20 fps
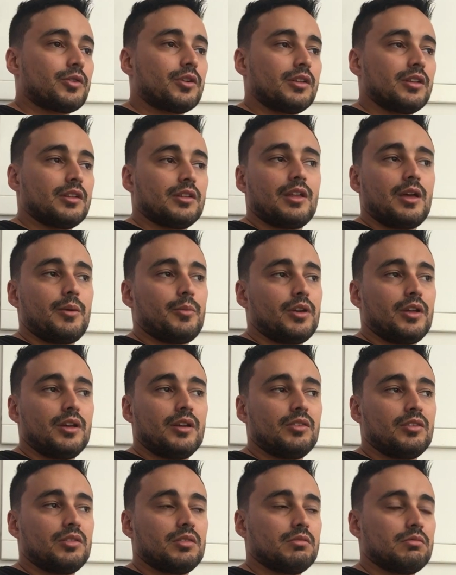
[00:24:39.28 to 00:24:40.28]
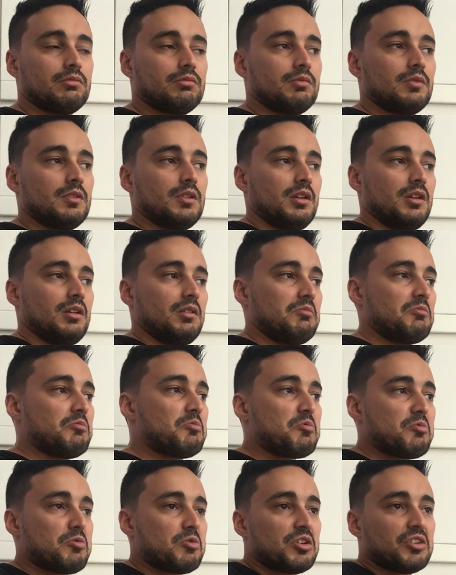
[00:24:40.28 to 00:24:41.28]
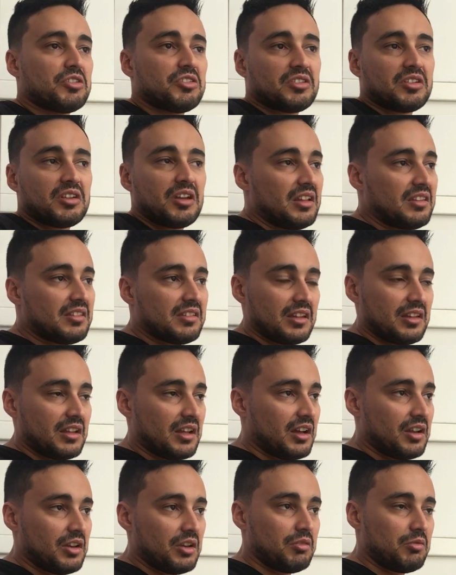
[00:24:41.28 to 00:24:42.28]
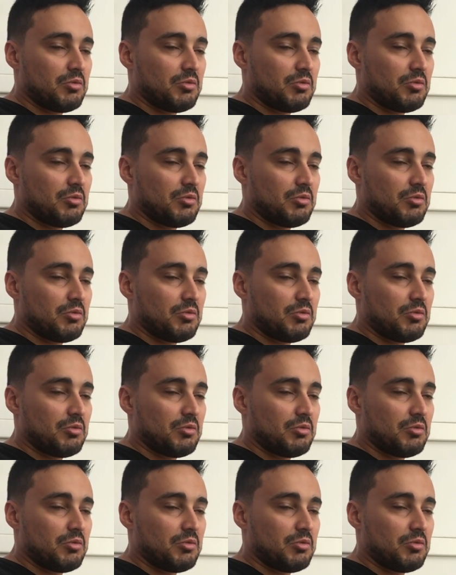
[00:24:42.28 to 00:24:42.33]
in Emirates. Worst case scenario.